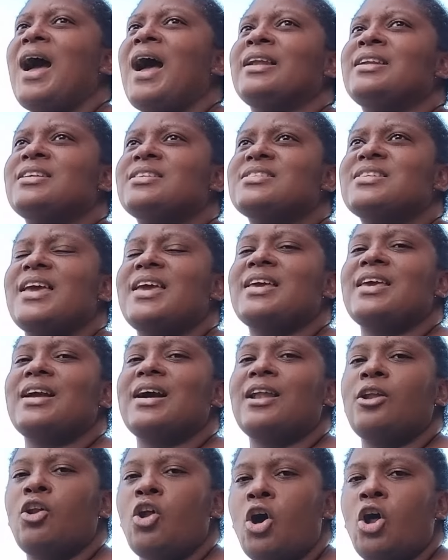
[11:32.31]
and it's taking
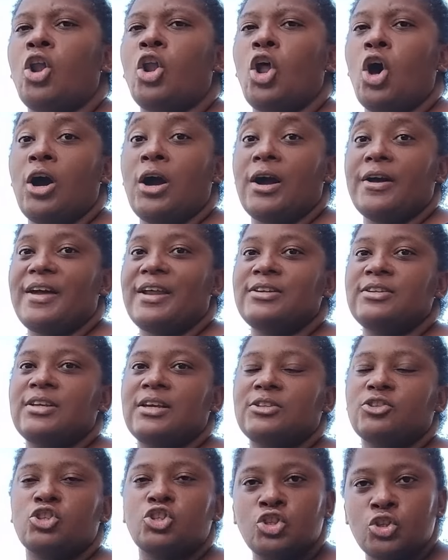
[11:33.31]
a lot longer than
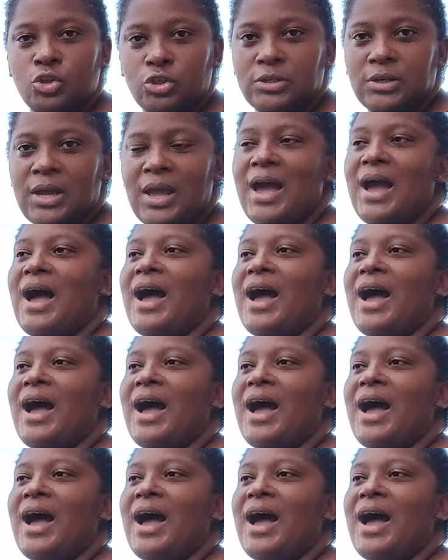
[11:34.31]
it should